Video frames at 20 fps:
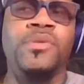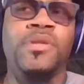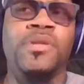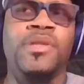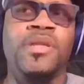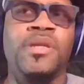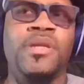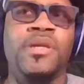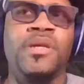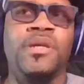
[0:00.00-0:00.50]

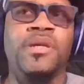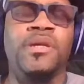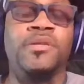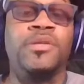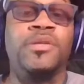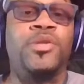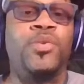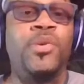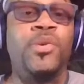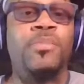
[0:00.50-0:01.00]

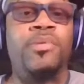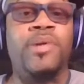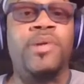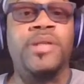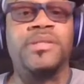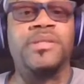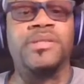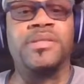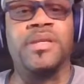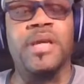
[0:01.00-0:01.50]
the three
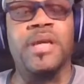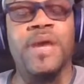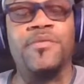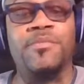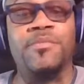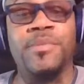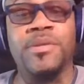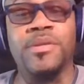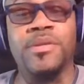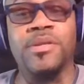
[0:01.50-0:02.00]
branches of
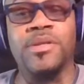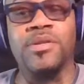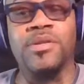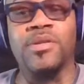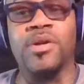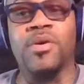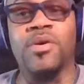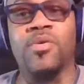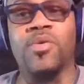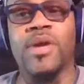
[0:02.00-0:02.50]
government,
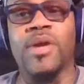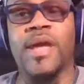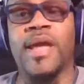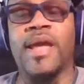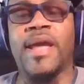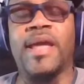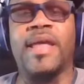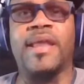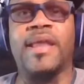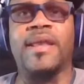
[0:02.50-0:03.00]

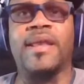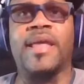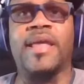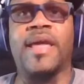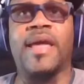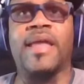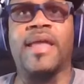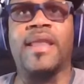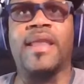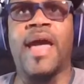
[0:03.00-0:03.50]

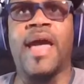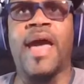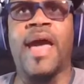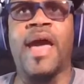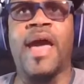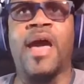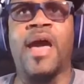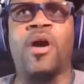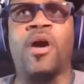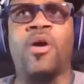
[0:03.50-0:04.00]
and
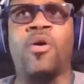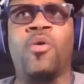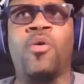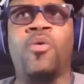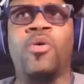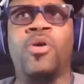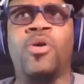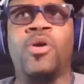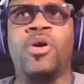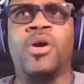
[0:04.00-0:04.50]

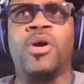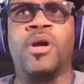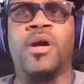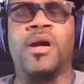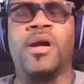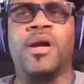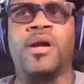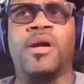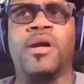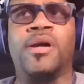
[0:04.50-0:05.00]
how
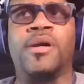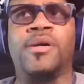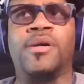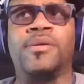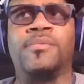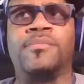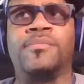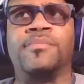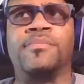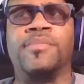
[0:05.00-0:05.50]

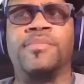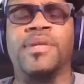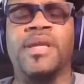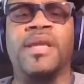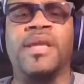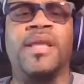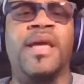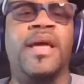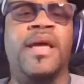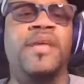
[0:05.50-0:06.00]

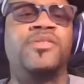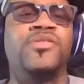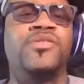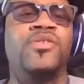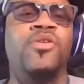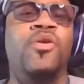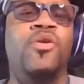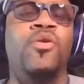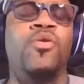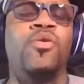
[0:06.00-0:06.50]
it has
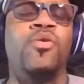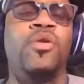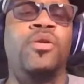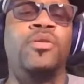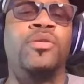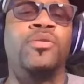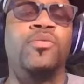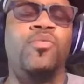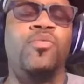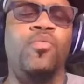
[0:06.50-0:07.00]

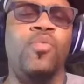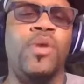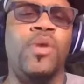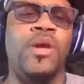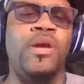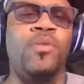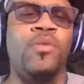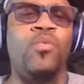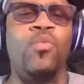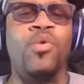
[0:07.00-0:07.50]
gone
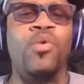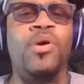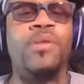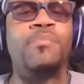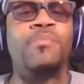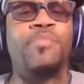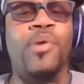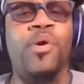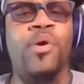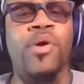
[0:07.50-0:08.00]
when
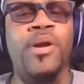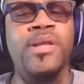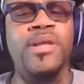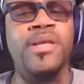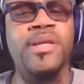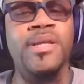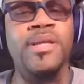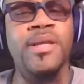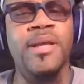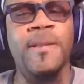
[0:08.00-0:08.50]
one
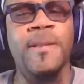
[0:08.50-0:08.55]
party